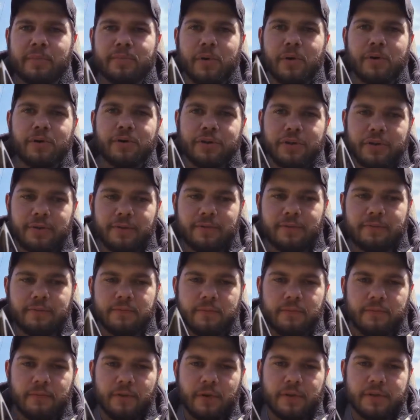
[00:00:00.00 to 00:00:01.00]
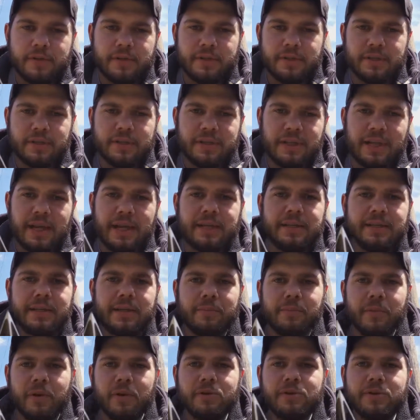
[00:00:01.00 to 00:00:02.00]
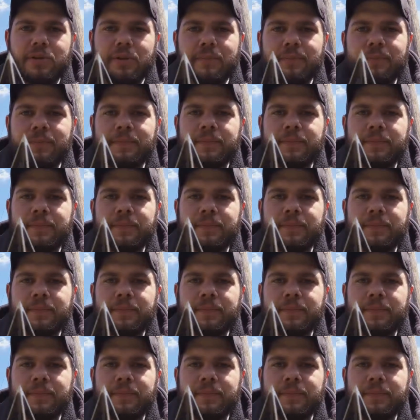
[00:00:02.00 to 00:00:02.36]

motion versus a slicing motion.